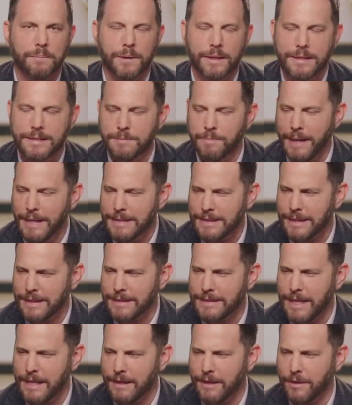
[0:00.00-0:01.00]
But he's basically
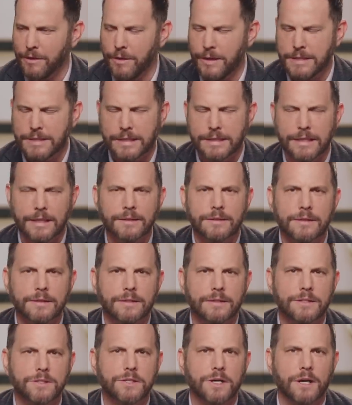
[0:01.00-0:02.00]
telling you he's
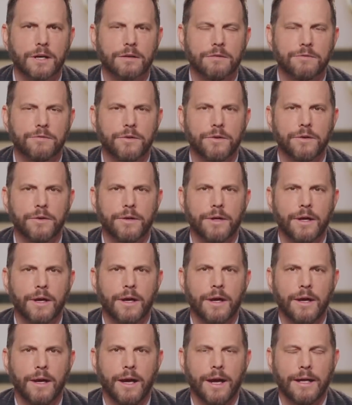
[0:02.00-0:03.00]
addicted to junk food
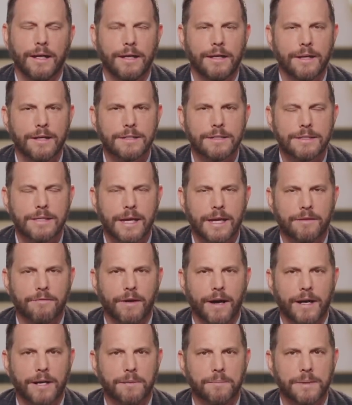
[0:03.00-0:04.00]
and he doesn't take
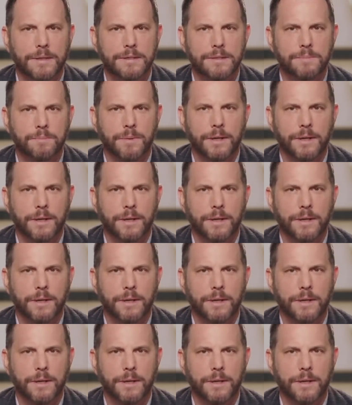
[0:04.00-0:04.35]
vitamins.